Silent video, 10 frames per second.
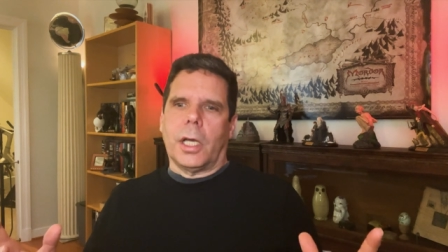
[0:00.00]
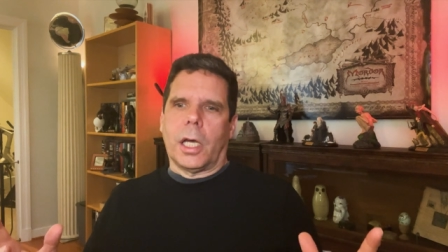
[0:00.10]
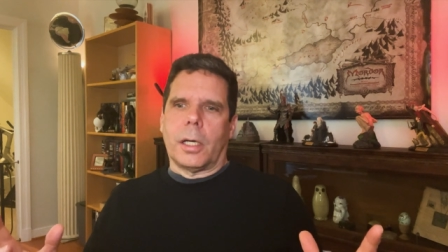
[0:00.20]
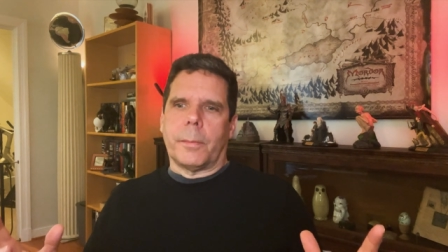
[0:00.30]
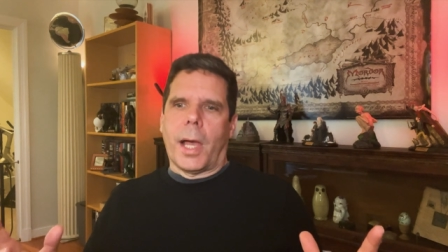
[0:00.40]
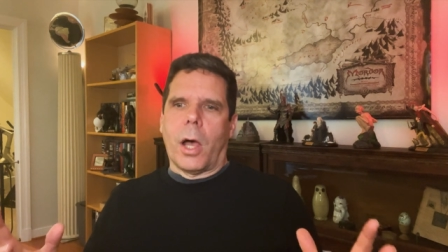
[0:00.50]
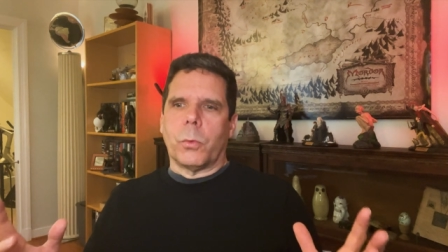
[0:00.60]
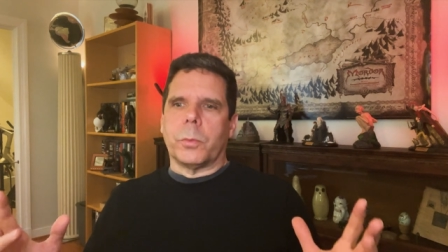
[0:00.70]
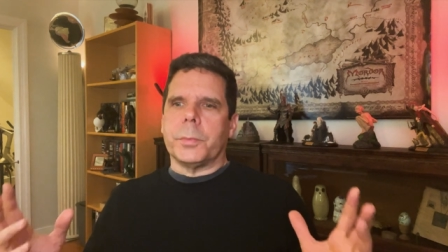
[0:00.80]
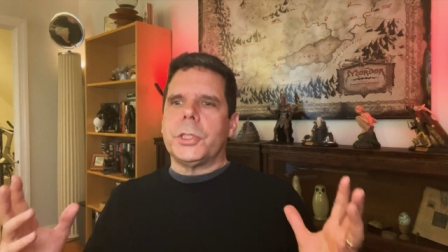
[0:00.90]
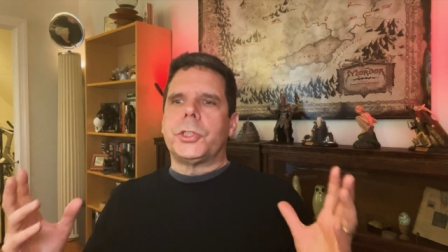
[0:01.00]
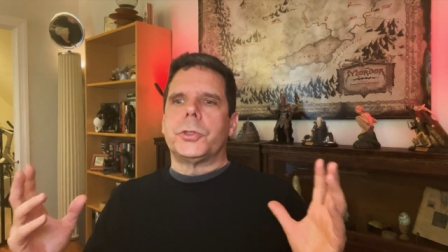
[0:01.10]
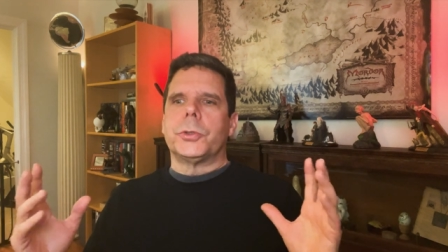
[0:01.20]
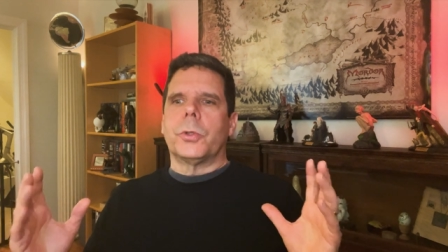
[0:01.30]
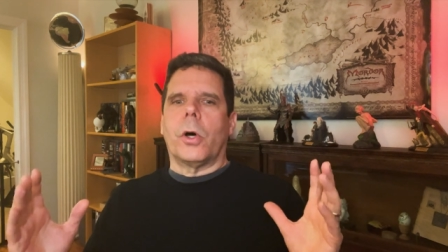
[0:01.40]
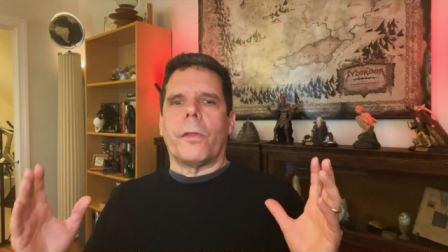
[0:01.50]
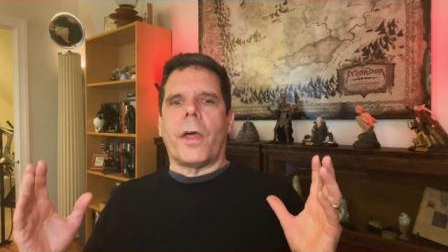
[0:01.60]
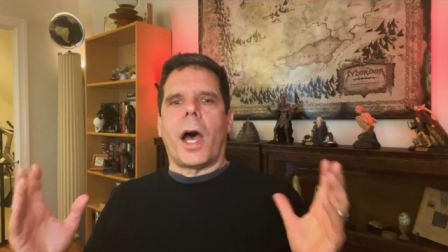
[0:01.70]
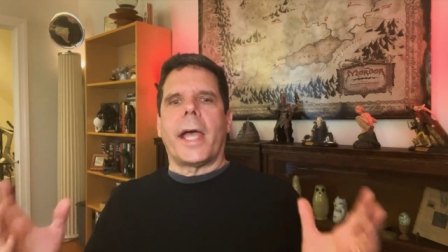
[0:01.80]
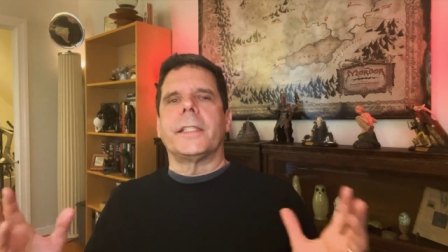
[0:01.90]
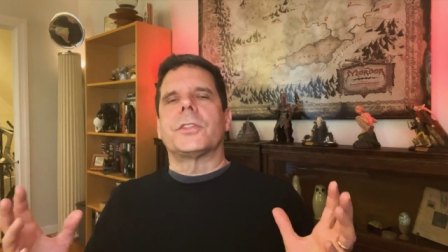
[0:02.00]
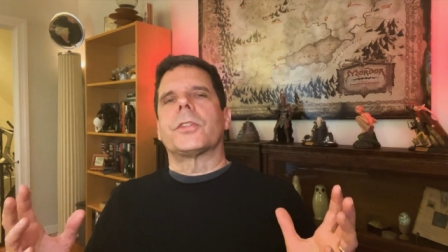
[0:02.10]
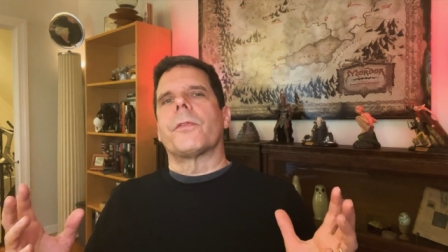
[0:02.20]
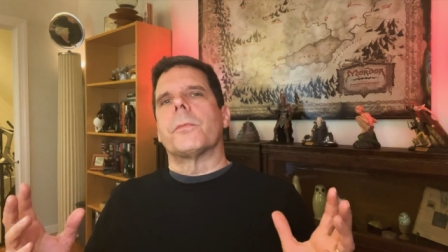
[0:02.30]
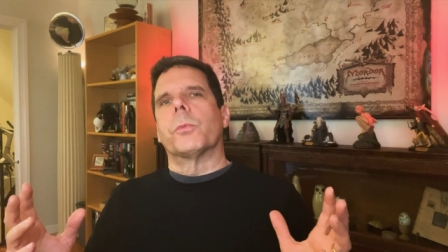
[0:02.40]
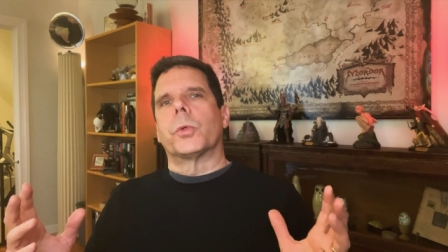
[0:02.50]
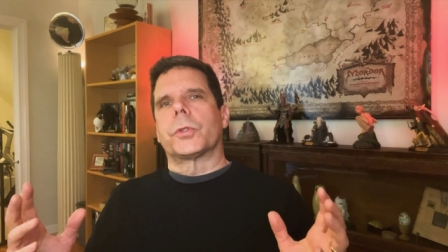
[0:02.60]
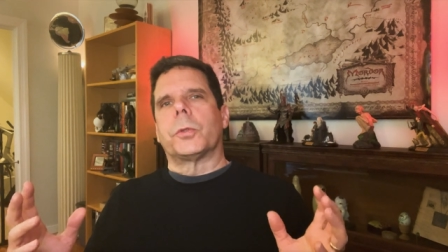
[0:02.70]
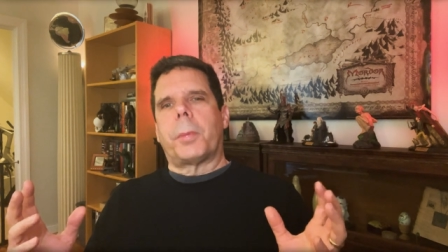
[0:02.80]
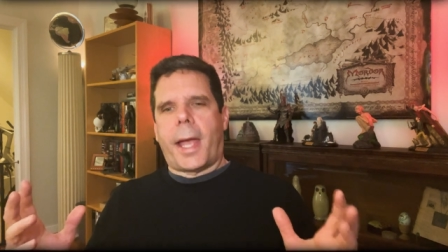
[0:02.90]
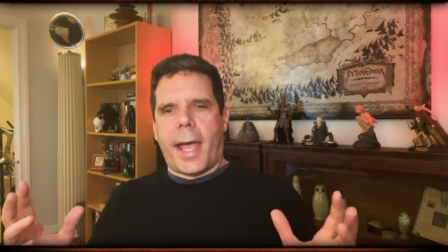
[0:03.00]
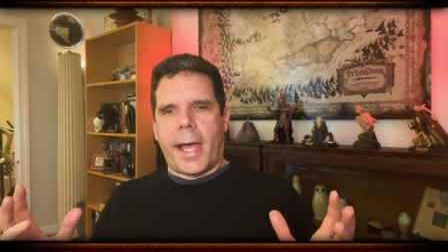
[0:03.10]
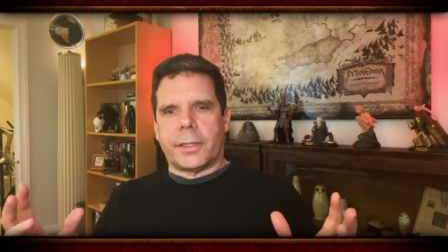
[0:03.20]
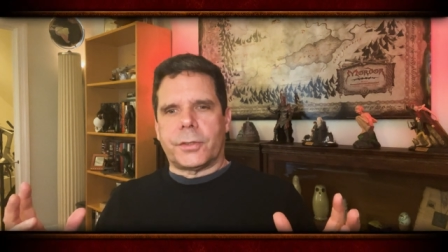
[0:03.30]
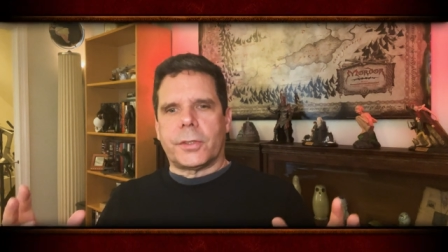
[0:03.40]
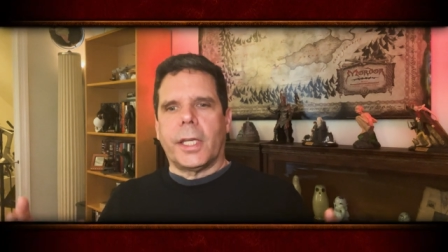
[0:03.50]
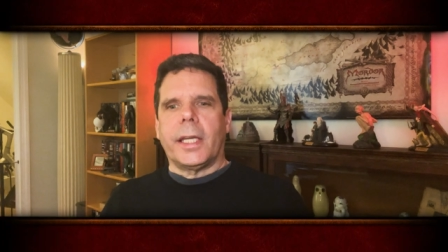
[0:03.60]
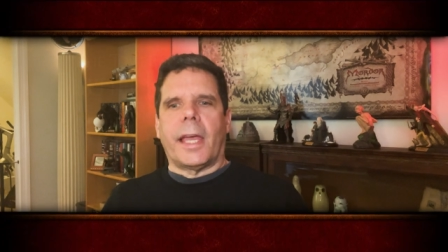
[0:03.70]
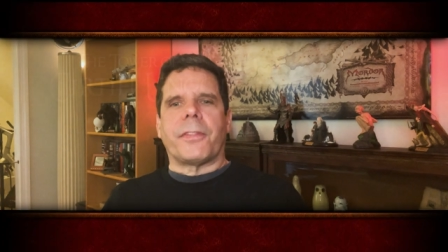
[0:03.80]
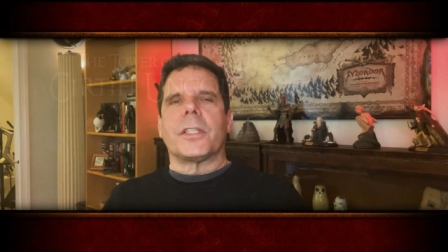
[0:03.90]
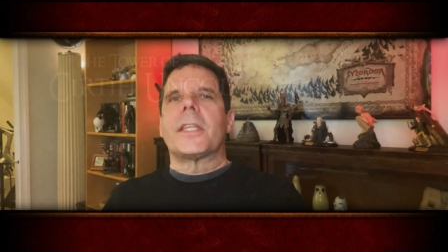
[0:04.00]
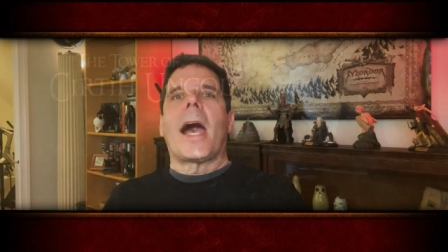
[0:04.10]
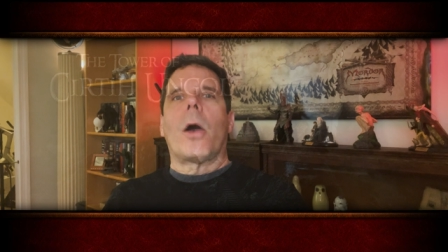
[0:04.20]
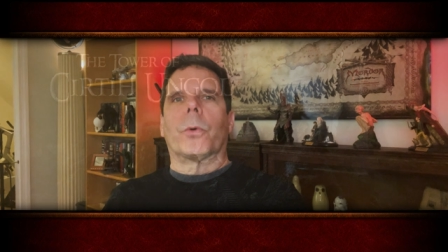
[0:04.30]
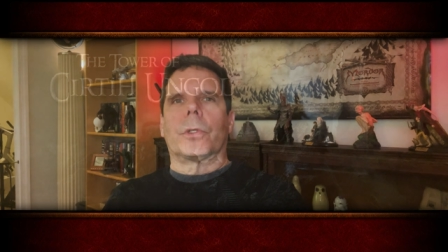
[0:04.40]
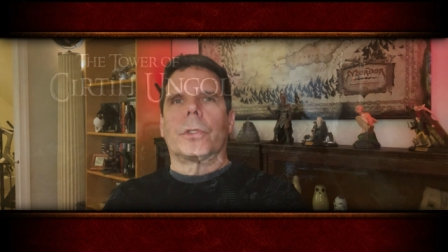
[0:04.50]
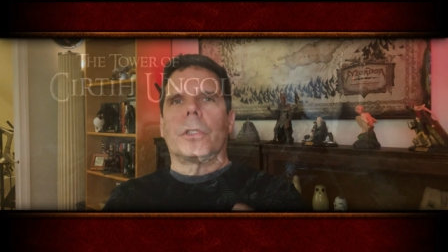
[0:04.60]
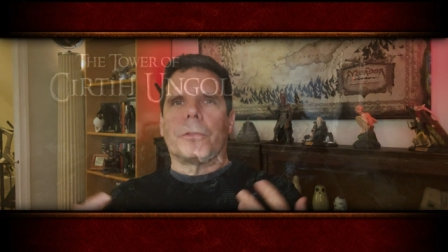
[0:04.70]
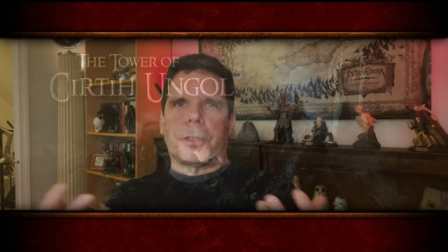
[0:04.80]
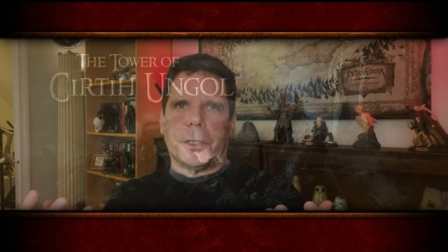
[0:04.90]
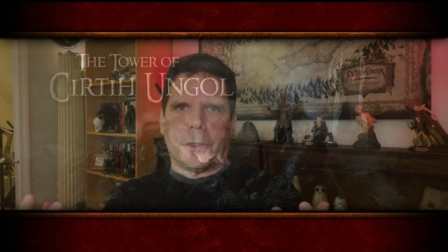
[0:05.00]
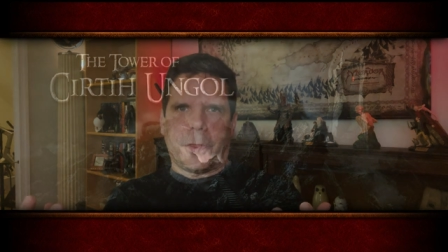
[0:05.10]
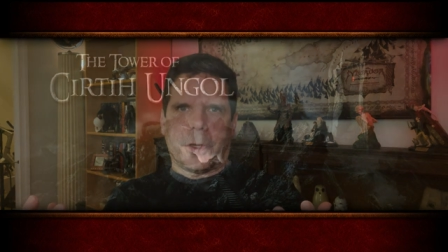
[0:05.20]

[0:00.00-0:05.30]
um, I will meet you on the heights of the Morgul Pass at the Tower of Cirith